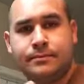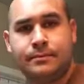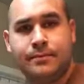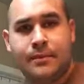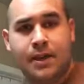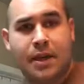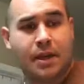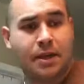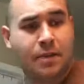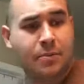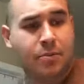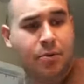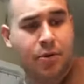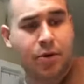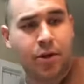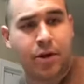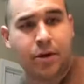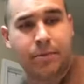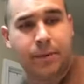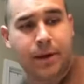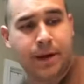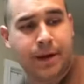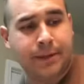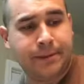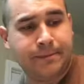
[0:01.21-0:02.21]
Hey, good morning,
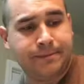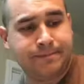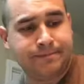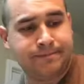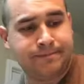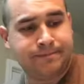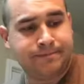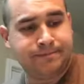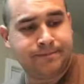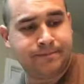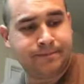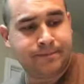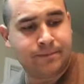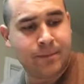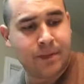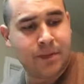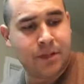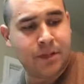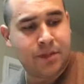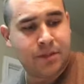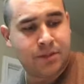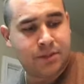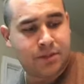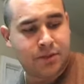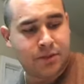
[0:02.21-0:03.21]
everybody.
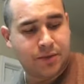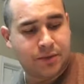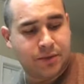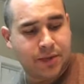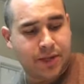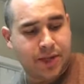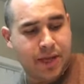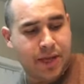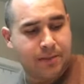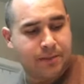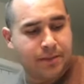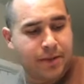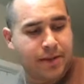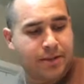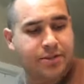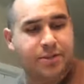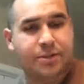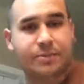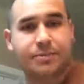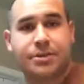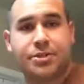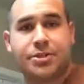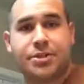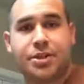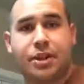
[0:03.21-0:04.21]
So today I'm actually
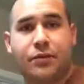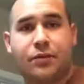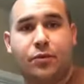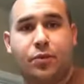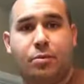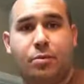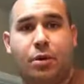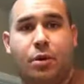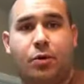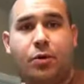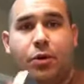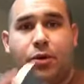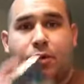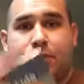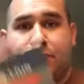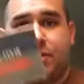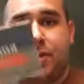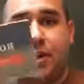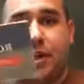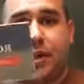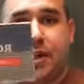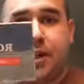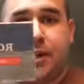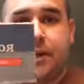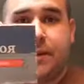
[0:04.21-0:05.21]
going to be shaving with my rolls
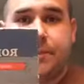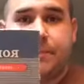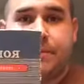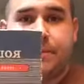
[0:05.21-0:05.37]
today.